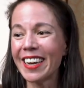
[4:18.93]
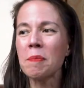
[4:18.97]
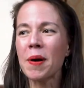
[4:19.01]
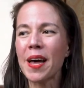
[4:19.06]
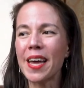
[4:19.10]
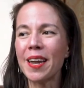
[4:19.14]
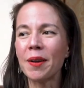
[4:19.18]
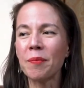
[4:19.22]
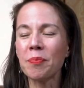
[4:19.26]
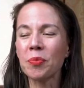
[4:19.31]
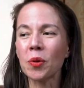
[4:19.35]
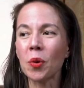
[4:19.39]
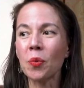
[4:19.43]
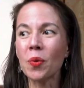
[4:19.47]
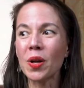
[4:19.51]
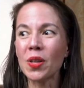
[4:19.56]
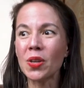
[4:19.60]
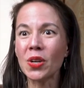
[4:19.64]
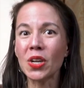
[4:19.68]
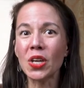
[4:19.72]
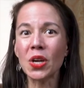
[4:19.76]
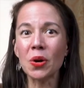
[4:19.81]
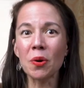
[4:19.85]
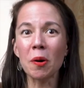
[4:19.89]
But
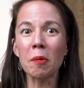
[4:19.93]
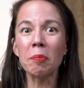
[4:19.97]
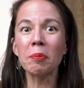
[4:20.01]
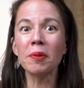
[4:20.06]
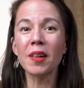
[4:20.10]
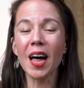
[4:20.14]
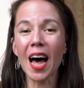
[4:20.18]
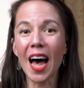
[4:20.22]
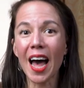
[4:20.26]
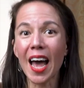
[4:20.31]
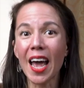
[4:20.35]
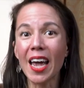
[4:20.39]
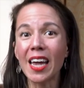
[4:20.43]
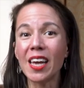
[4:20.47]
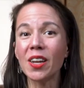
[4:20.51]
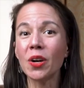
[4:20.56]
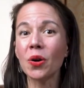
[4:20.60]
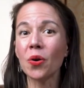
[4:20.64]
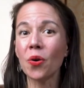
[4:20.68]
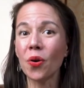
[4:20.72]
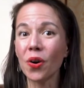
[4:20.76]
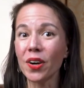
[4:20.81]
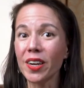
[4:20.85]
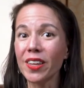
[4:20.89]
when you apply in
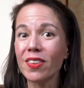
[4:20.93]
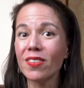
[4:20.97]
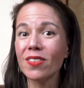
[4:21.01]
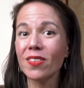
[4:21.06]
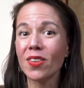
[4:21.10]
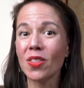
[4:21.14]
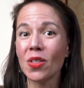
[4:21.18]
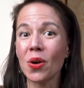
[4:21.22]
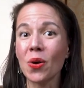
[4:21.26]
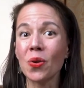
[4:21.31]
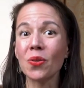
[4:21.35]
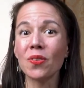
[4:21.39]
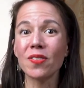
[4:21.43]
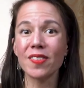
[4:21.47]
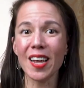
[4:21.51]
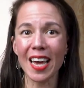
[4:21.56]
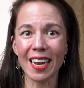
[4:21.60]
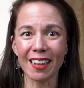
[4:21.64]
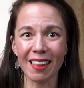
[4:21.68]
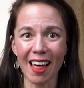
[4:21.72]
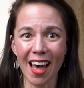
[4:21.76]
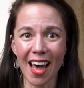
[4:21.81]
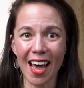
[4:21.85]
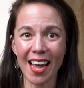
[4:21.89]
accordance to those
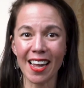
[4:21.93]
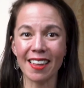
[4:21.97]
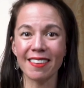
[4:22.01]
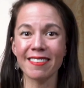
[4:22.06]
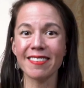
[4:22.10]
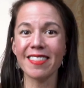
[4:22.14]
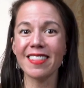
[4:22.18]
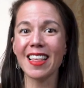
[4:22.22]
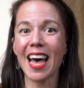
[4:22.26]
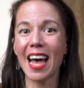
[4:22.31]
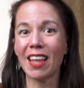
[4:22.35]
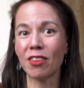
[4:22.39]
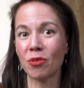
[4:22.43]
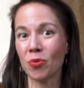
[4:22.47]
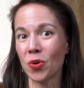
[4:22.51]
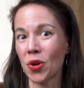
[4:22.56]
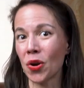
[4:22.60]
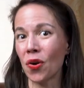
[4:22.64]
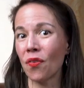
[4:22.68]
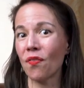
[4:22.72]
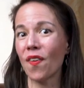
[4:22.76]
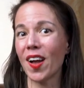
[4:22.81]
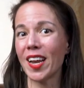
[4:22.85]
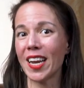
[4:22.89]
deadlines, that's when
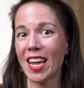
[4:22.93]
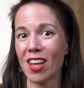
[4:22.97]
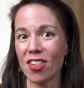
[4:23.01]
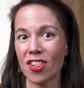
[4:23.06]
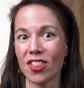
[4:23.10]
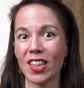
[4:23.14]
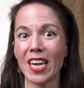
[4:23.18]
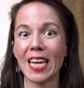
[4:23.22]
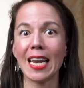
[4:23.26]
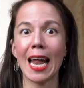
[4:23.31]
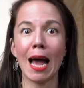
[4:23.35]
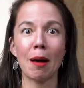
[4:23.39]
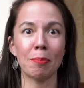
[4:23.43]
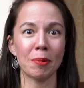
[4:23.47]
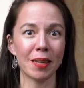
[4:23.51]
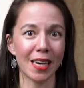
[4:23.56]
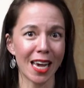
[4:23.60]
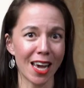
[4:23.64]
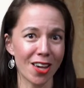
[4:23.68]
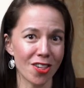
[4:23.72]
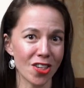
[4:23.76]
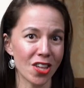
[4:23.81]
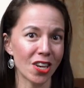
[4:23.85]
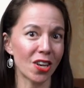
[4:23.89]
your financial aid
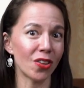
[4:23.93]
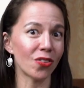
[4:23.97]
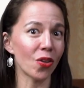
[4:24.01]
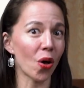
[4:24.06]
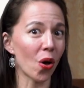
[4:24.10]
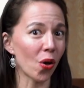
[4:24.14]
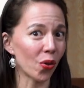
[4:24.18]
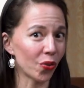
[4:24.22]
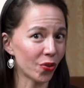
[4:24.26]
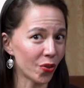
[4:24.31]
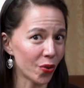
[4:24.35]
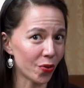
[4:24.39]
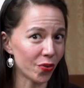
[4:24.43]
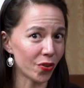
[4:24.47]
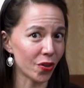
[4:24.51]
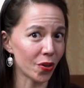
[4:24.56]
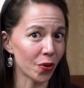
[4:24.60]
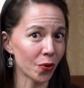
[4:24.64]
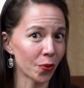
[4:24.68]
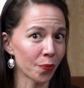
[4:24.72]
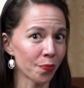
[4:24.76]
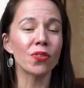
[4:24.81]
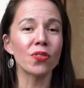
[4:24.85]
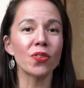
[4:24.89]
application is also
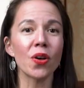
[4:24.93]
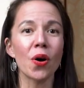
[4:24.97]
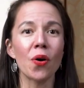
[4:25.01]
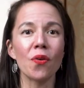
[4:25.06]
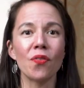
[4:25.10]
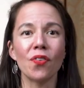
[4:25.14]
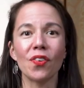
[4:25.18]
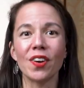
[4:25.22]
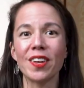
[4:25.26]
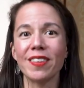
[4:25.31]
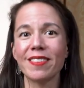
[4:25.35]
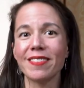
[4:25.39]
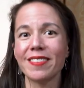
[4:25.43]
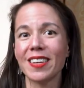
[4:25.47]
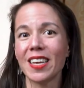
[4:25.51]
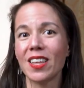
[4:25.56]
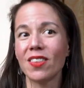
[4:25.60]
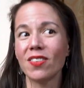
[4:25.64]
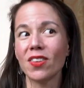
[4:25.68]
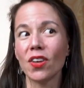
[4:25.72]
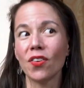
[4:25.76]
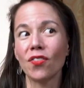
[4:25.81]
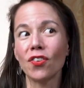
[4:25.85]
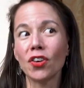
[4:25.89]
due. So for
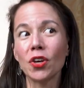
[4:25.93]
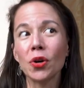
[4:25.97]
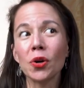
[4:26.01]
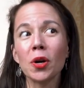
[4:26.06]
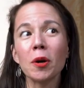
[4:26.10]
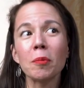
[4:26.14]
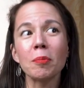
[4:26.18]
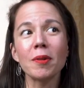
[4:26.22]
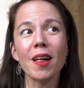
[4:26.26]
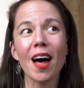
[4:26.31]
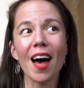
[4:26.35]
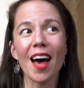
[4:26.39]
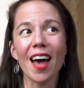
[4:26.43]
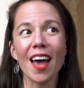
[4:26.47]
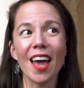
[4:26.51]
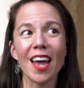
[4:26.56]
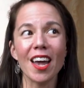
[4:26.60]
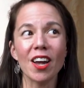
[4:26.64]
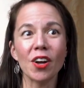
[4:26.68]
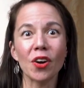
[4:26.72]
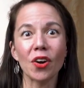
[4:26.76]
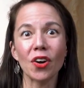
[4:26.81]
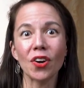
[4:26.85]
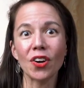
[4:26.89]
instance, if you're
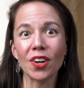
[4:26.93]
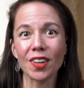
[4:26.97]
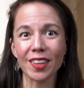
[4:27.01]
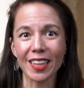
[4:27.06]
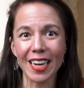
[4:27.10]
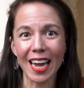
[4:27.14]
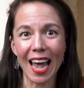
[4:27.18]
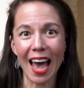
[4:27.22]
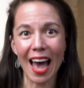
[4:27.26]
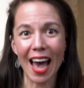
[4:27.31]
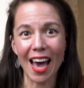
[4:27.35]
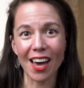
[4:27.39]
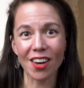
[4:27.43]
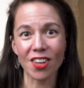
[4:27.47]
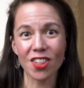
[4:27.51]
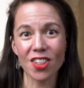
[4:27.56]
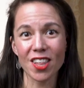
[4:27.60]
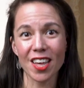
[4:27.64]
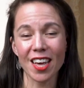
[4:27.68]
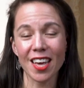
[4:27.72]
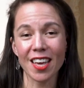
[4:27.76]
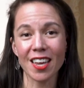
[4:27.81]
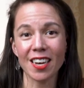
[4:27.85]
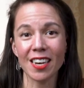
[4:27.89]
applying early
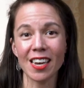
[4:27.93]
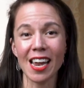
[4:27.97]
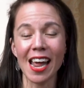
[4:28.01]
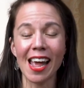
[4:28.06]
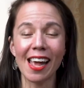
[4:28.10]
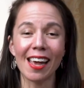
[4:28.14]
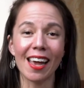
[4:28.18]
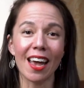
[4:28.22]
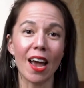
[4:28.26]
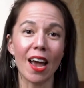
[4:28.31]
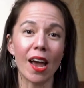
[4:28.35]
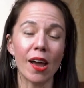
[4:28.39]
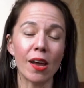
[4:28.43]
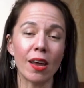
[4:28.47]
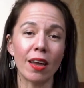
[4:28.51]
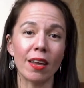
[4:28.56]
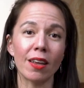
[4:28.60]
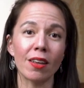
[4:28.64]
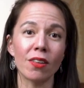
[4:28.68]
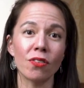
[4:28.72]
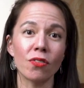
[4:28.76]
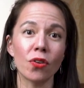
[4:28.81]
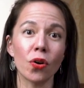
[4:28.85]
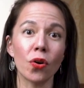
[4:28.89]
action
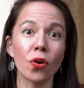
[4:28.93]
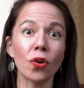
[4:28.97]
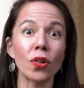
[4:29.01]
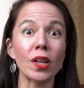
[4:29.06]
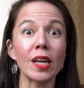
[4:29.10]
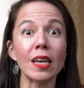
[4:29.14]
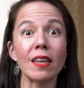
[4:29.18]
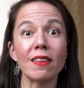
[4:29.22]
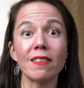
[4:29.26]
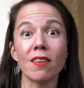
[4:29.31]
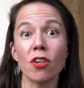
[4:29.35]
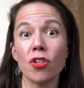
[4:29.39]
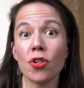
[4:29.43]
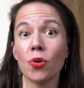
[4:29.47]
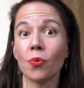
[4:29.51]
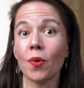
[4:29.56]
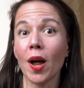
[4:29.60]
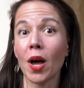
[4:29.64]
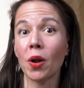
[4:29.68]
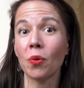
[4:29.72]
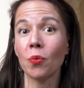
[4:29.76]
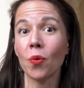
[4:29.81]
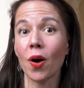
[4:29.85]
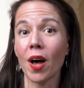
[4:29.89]
and early decision
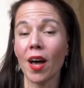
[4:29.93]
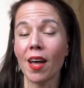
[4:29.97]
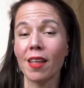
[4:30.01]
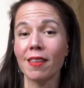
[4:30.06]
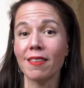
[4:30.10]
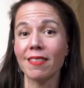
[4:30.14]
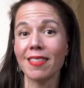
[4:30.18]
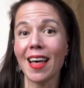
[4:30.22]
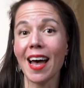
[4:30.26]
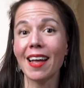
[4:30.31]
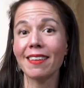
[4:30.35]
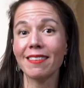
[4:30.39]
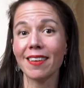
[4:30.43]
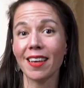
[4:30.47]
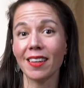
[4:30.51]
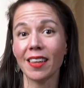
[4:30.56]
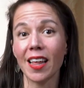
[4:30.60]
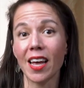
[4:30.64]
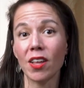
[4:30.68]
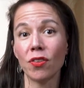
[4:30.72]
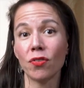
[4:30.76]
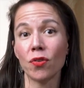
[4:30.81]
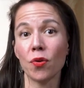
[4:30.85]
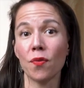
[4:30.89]
round 1, that
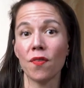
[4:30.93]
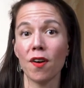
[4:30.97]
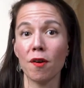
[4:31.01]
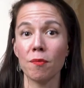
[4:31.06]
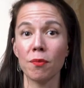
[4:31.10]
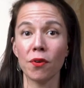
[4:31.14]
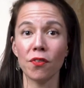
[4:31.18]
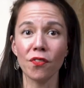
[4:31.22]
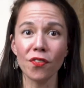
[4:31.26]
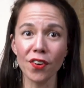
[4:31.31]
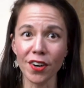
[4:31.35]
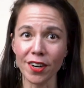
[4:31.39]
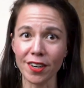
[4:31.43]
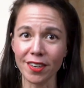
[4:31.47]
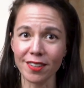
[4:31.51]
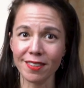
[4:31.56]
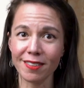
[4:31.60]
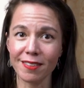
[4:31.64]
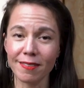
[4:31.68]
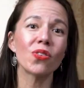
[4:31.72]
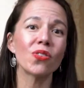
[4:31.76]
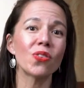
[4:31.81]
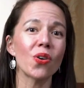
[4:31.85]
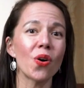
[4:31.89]
deadline is November
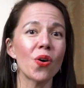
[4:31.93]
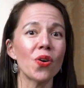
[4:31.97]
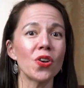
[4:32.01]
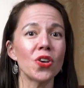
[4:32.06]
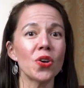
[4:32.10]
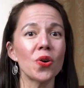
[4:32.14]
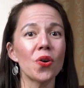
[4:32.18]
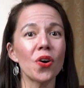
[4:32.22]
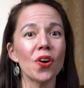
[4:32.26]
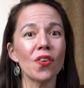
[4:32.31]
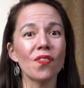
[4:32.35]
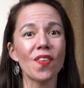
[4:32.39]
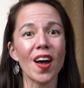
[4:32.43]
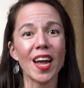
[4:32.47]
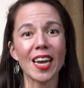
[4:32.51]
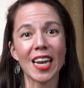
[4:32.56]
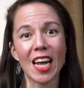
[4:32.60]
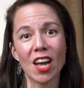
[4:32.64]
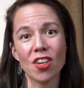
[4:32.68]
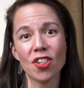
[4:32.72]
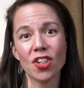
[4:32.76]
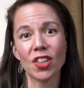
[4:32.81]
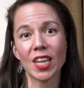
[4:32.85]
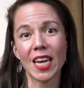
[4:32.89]
1st. So your
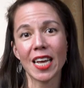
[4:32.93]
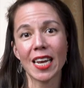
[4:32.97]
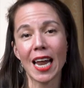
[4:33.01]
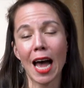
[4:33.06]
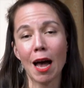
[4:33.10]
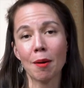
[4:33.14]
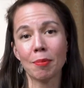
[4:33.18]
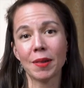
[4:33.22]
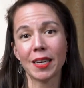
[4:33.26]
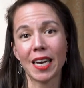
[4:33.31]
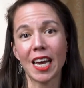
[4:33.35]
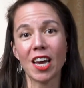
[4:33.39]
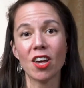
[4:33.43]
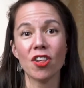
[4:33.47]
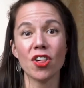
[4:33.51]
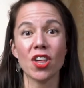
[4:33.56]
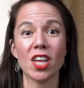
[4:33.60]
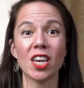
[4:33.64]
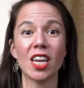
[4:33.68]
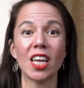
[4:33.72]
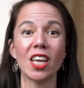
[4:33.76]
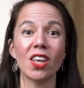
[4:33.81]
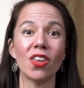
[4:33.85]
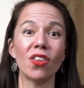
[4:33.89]
financial aid
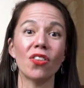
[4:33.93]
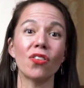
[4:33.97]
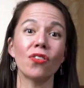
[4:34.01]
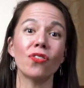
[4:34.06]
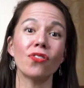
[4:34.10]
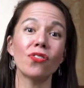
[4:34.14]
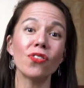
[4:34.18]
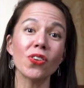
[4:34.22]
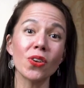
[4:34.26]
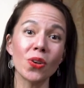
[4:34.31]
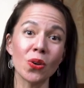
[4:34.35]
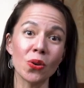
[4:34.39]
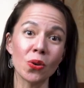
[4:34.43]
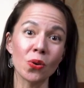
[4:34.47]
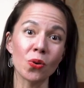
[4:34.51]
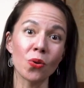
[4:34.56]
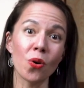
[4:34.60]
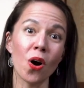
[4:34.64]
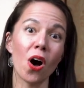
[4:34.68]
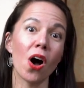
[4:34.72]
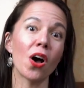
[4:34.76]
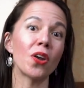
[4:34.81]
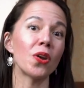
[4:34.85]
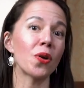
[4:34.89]
application is
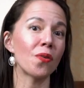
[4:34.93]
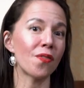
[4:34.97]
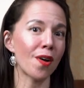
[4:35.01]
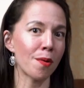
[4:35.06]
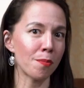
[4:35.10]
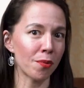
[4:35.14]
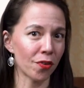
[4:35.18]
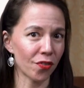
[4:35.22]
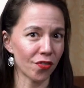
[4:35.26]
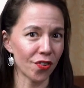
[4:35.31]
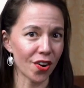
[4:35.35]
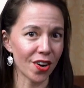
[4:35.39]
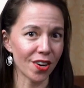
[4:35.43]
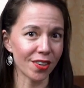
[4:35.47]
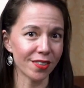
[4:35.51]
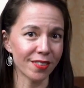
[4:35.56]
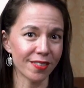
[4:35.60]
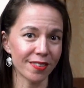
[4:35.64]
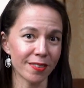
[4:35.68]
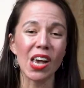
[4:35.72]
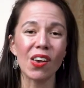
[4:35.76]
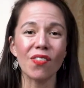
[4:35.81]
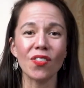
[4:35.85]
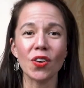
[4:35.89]
due on November
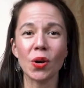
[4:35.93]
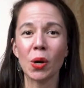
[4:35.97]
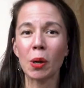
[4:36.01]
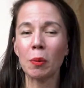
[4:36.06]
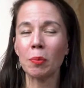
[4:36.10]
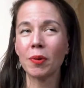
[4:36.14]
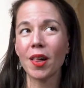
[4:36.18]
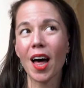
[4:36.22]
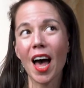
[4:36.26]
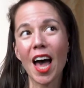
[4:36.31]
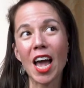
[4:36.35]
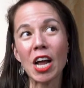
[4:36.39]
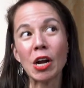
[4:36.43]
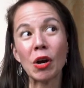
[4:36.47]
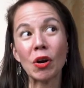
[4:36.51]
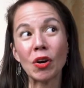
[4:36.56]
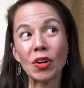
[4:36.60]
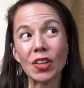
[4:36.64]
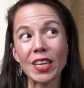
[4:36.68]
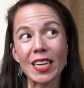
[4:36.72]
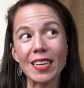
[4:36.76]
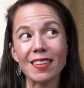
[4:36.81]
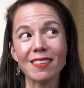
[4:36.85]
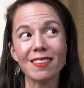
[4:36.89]
1st. If you're applying
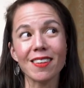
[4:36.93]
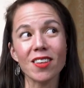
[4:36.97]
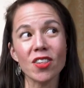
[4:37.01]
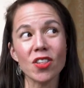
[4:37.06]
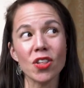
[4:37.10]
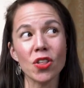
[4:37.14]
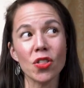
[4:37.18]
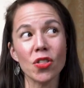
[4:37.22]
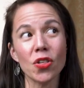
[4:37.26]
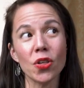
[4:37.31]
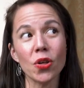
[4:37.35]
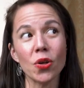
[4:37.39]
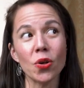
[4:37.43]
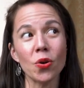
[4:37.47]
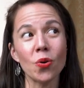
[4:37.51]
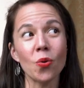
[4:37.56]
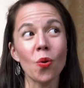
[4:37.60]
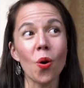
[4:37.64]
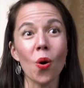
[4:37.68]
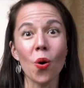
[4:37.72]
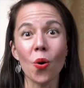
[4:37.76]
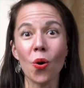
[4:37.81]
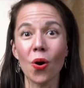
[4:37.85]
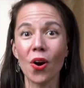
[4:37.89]
early decision
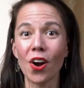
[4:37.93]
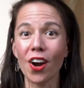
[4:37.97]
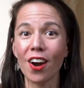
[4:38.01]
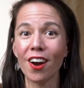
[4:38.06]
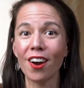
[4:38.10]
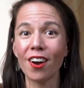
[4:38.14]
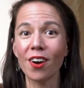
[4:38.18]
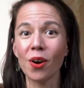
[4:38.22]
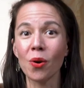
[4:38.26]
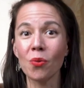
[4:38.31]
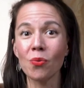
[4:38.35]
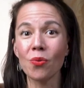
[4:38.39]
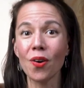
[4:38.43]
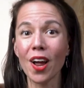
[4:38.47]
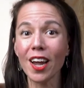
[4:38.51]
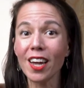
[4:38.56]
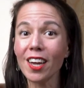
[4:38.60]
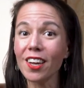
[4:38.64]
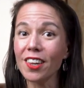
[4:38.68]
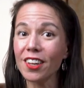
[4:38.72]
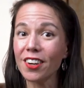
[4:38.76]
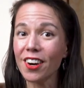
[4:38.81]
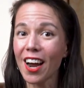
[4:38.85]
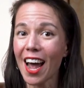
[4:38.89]
2 or
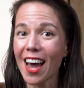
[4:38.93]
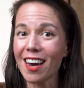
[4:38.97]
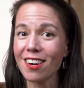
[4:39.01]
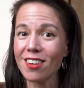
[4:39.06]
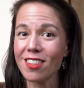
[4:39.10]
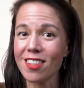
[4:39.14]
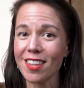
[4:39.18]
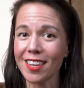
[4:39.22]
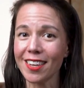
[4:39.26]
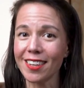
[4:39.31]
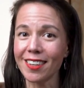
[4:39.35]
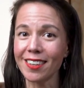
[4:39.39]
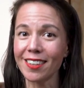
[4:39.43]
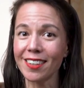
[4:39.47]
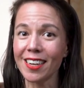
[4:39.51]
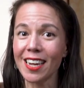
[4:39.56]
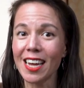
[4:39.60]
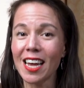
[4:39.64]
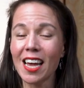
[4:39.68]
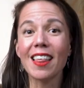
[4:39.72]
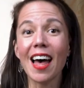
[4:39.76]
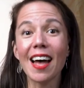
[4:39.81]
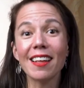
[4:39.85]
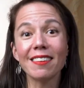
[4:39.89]
regular action,
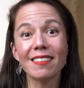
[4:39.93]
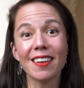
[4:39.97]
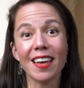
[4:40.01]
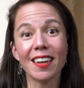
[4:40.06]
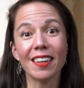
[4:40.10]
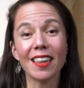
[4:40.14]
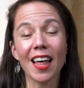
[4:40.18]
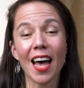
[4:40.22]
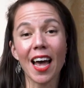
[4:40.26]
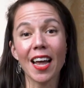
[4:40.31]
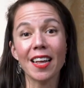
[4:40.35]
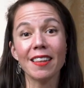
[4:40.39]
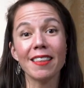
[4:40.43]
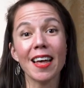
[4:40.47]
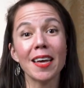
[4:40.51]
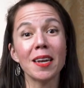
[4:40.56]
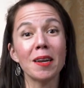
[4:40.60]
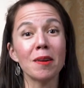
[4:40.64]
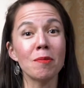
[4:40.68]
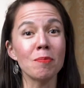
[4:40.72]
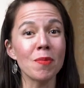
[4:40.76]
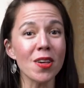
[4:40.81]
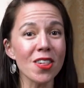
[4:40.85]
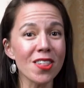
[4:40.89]
that
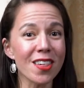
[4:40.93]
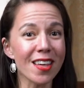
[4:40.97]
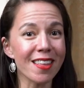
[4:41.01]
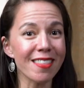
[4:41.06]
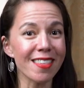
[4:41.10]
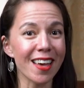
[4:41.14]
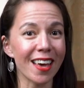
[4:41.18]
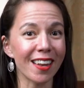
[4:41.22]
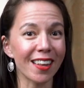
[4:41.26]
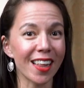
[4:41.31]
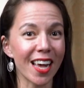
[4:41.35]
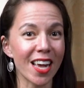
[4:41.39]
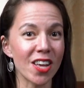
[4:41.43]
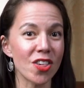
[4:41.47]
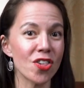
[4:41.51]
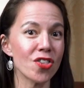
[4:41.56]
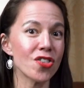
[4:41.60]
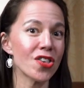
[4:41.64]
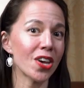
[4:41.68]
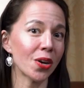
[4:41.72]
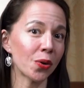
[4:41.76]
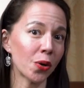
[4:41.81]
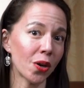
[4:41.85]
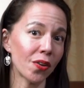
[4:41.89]
admission deadline is
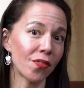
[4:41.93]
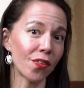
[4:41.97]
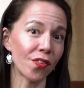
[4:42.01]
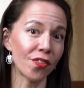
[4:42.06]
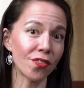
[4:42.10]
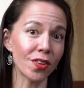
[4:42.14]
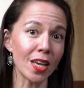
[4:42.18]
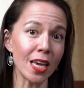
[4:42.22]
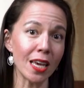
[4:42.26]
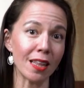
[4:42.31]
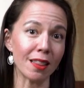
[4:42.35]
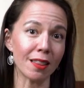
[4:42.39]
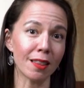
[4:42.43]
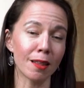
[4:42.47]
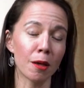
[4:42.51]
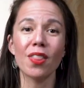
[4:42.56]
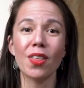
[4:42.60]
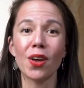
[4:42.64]
January 15th.